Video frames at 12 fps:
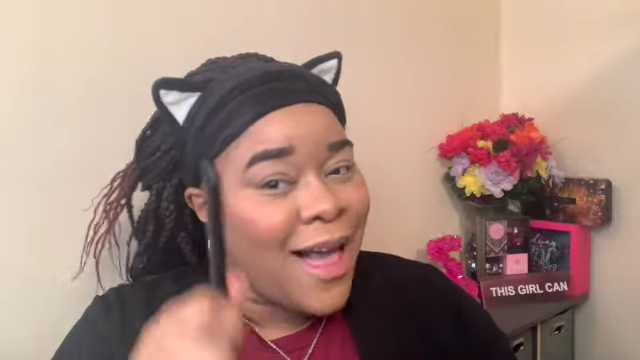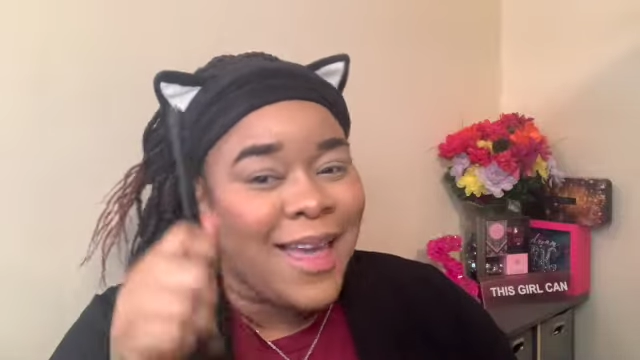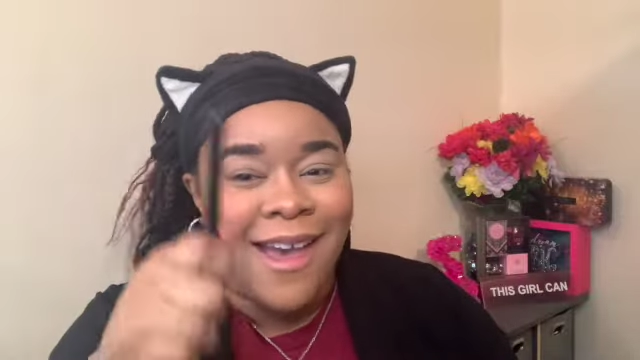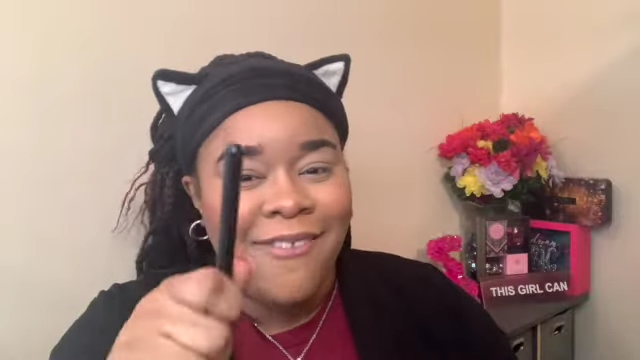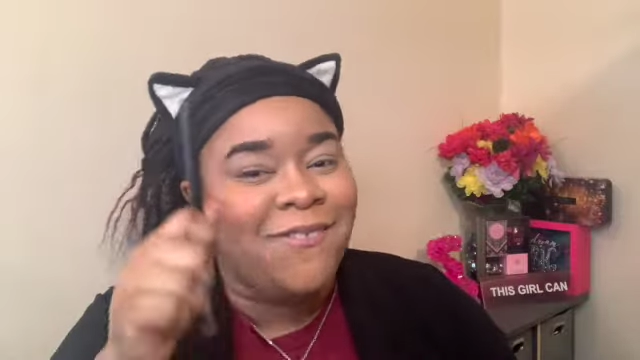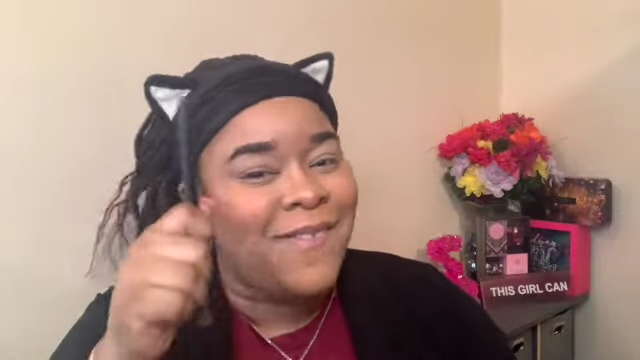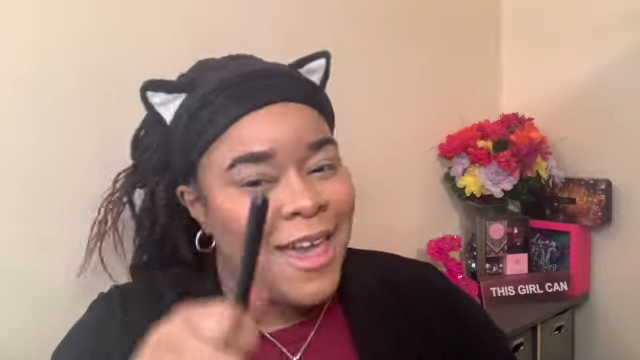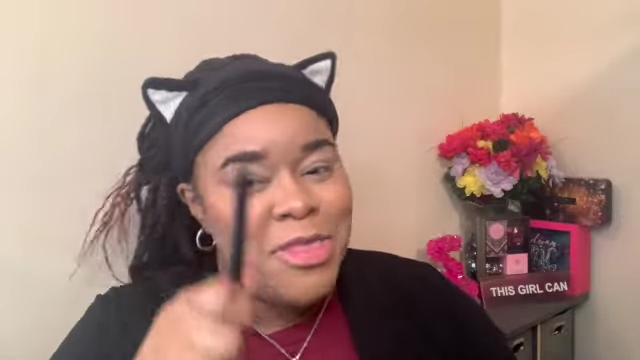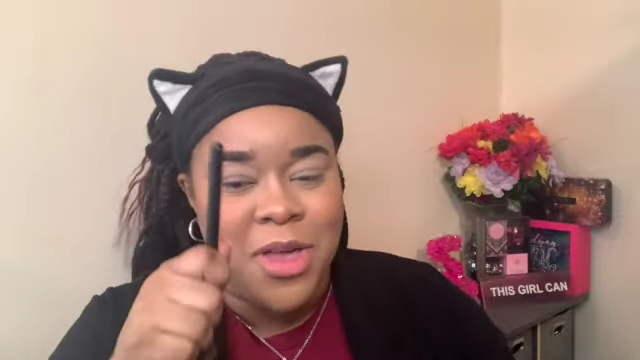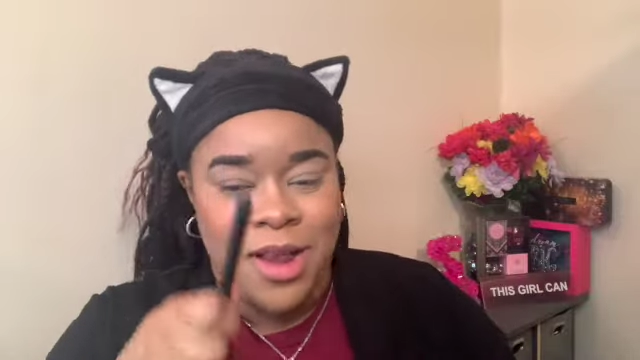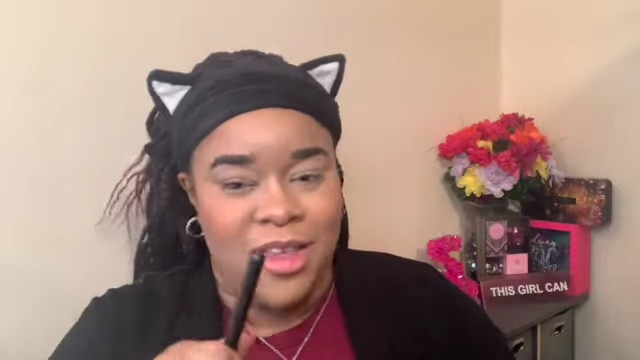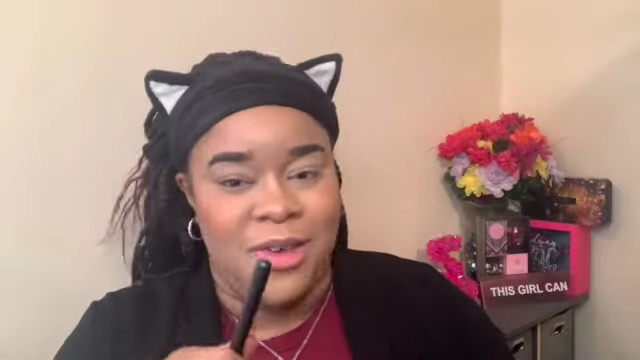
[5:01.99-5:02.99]
I got
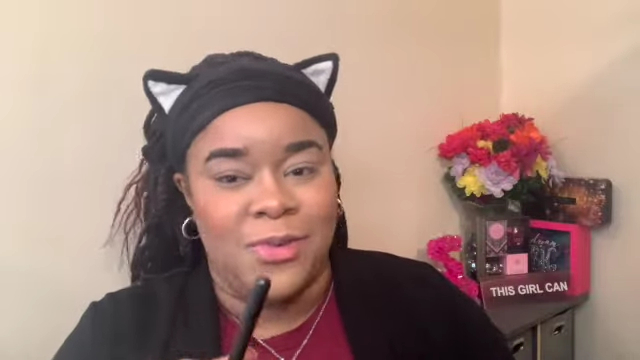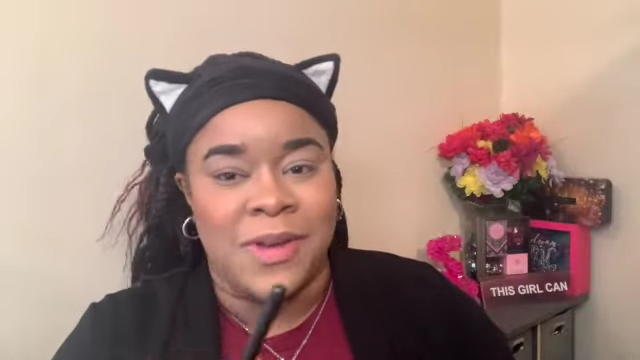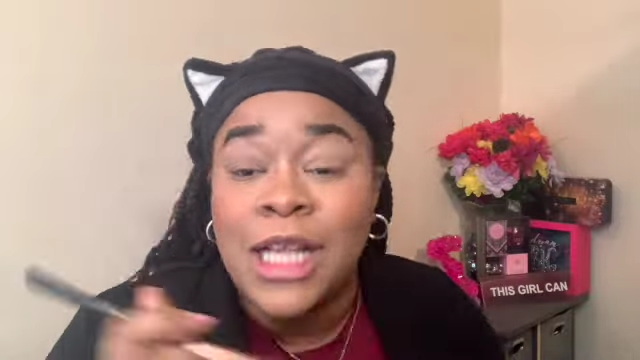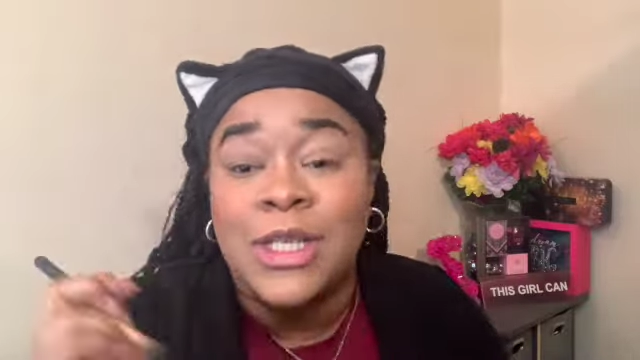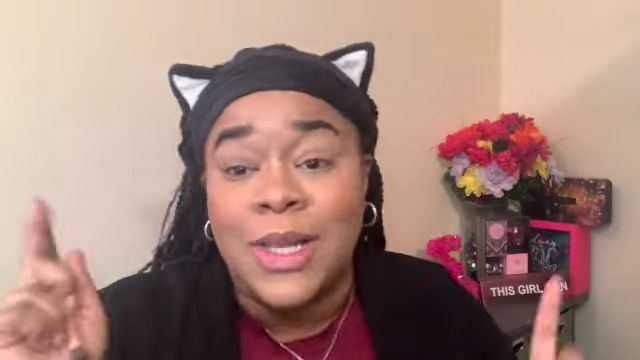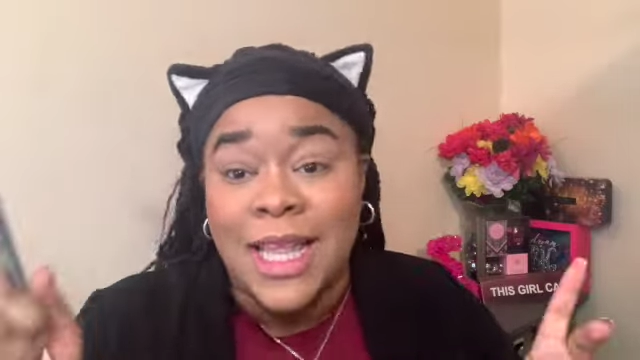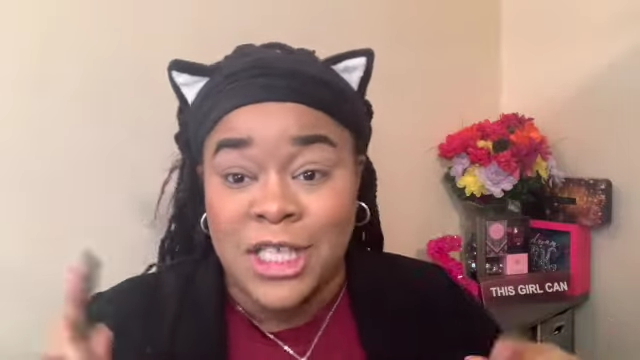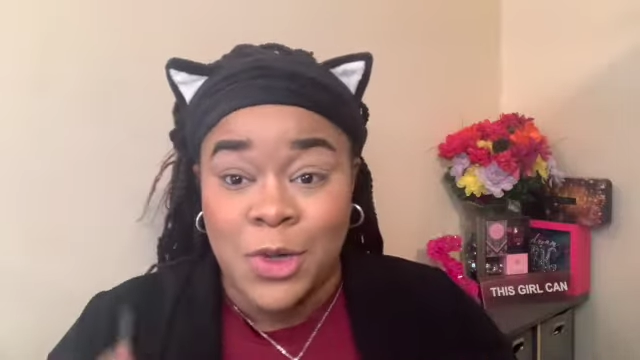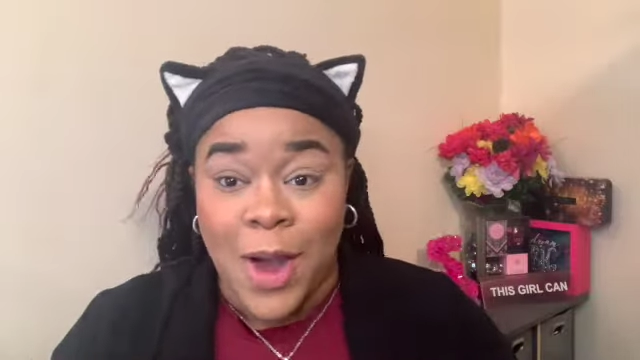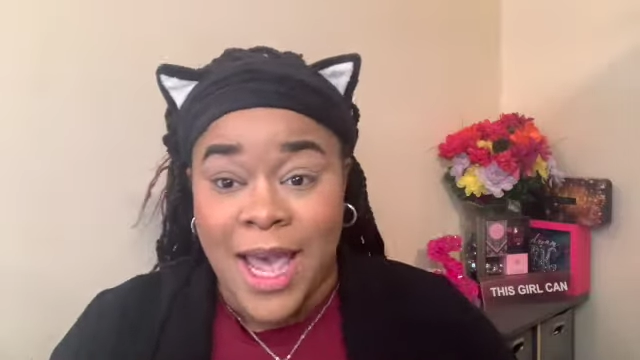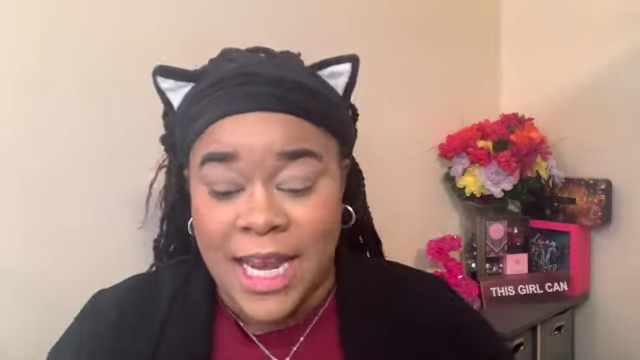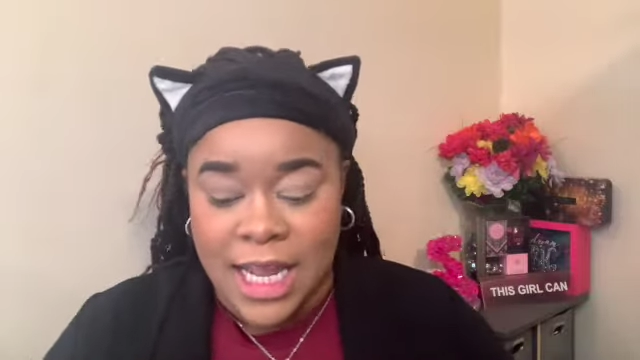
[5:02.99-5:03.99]
faith in you. So let's
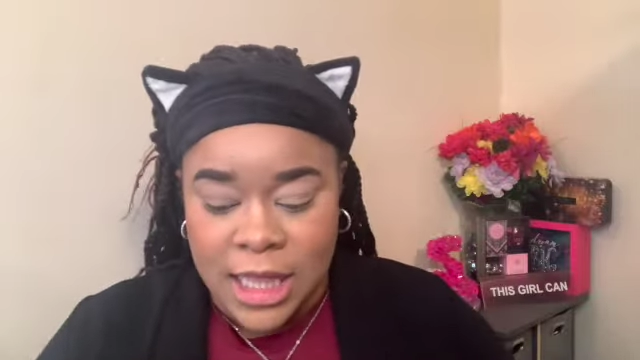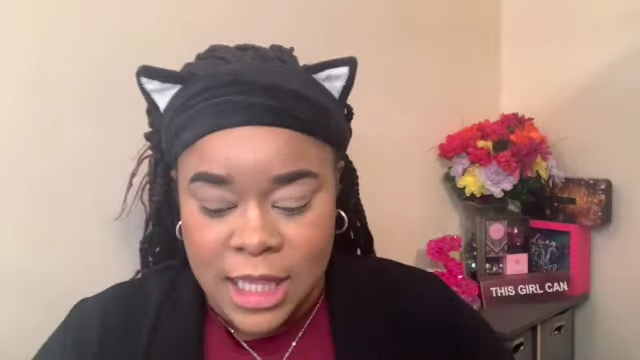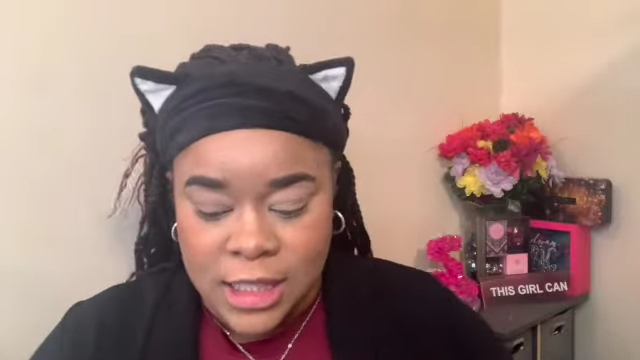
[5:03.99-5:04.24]
go ahead and get this